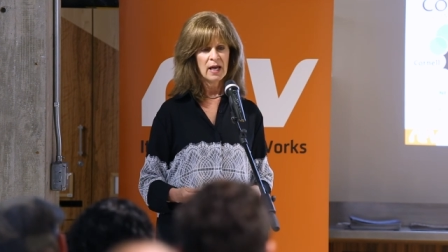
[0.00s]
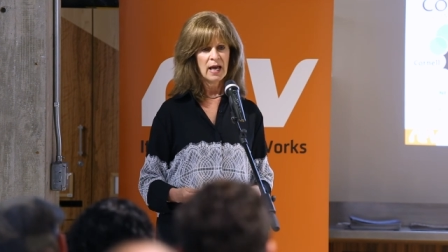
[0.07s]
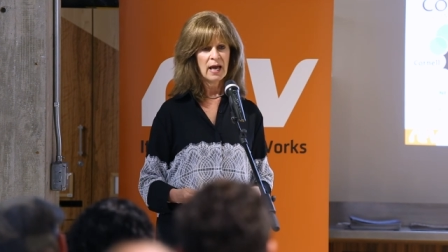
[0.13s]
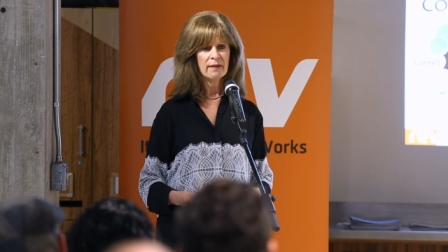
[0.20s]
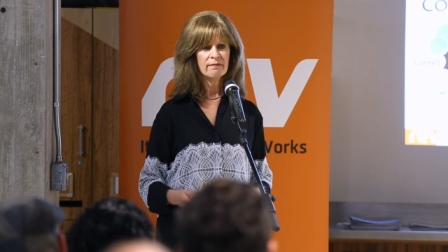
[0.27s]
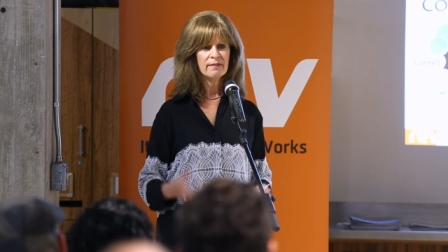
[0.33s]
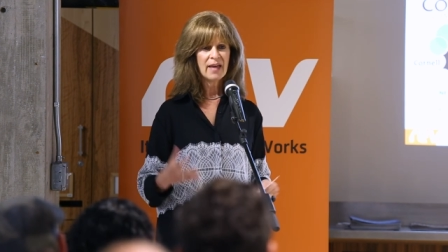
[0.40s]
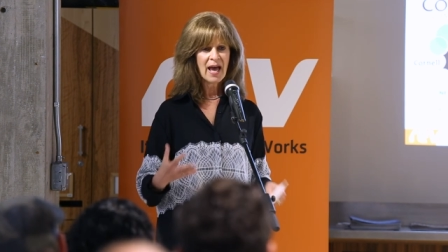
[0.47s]

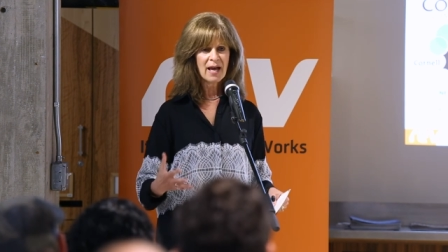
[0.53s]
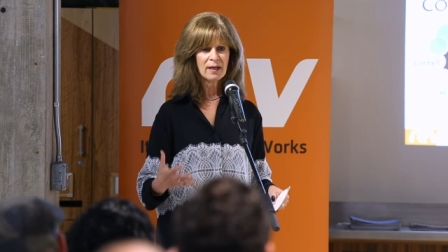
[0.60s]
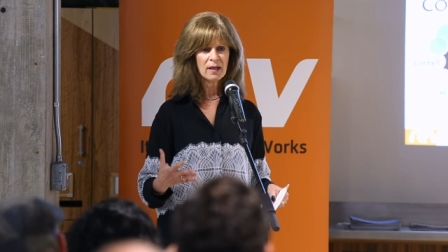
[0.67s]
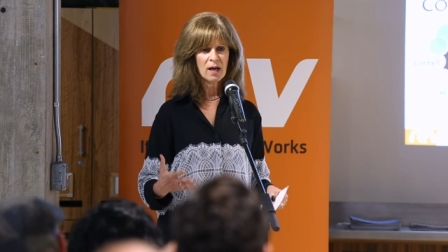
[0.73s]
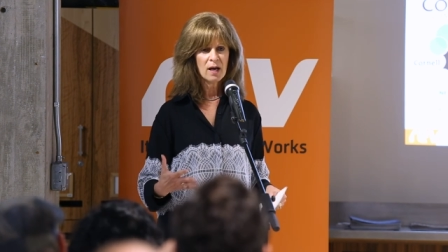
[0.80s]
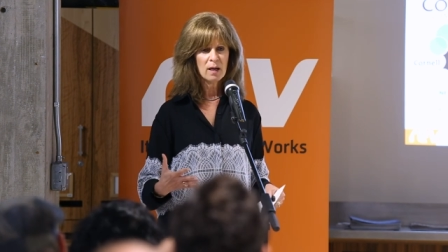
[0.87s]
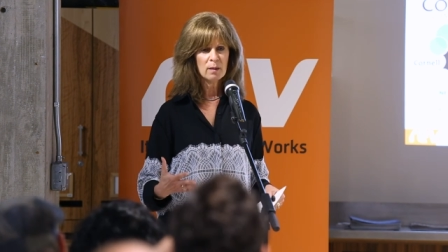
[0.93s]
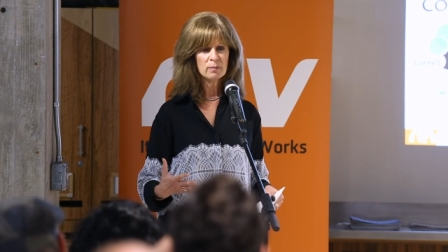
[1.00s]
And that
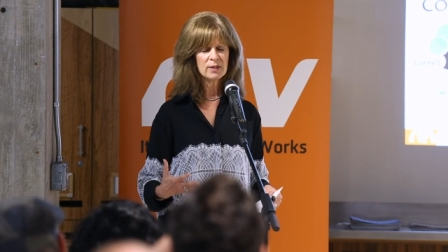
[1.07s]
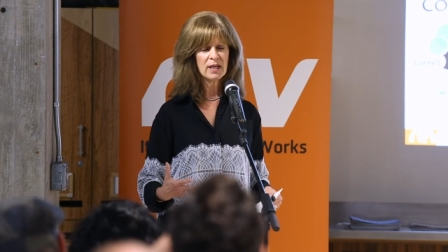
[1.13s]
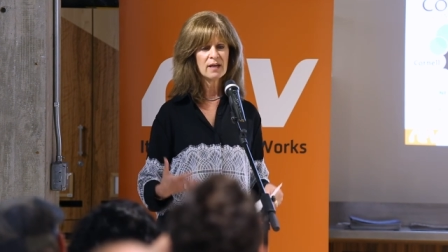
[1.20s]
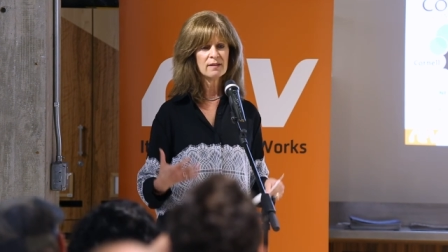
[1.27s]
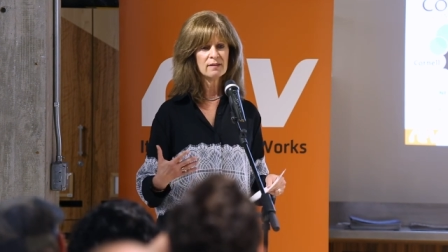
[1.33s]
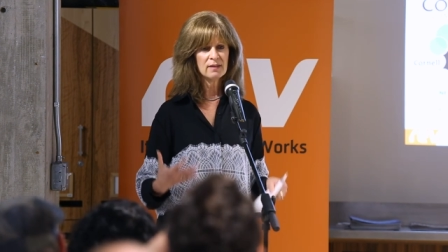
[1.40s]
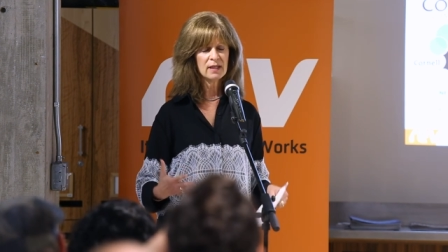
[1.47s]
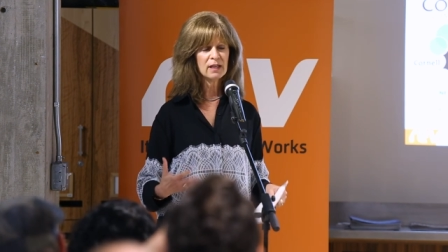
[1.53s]
comes, I
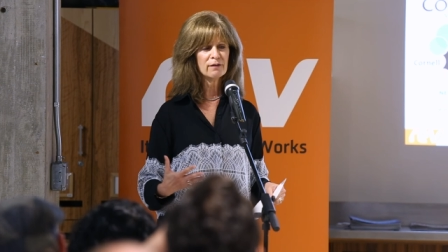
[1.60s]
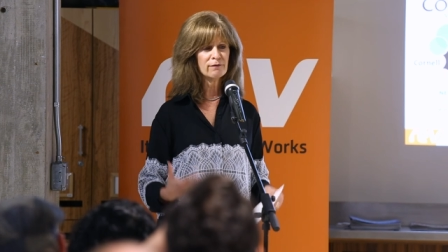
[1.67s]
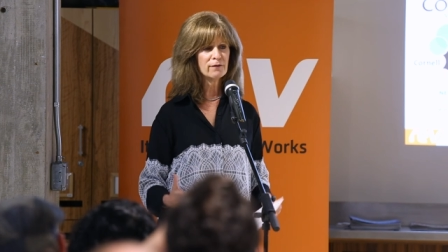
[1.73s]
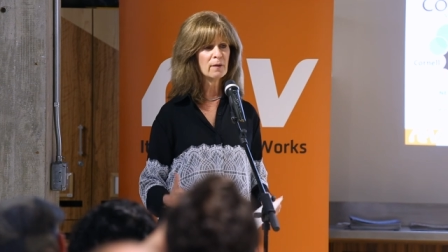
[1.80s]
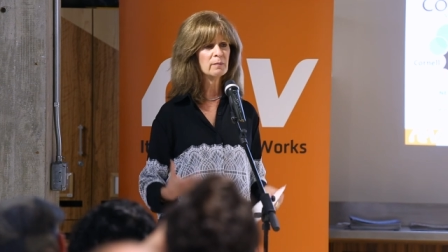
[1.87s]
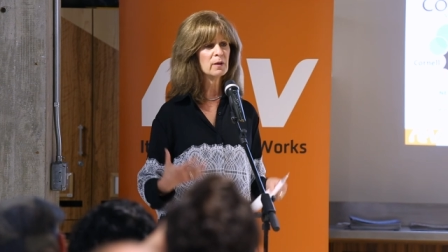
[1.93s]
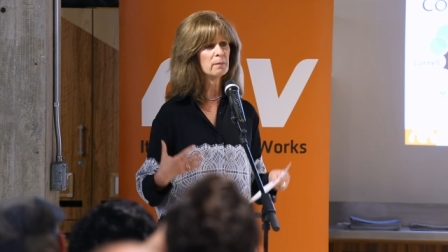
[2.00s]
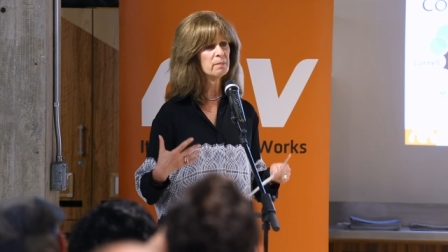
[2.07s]
think,
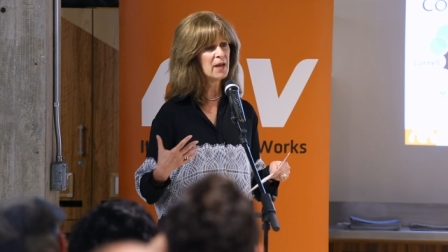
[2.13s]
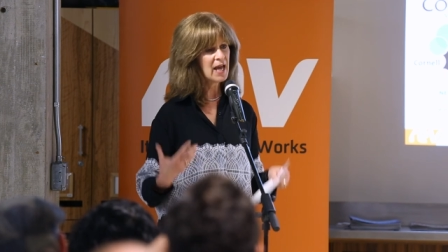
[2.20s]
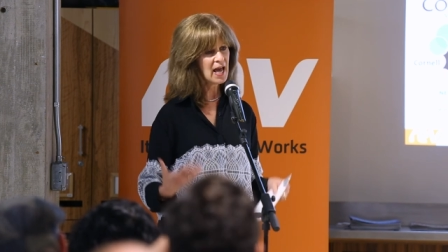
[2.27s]
from the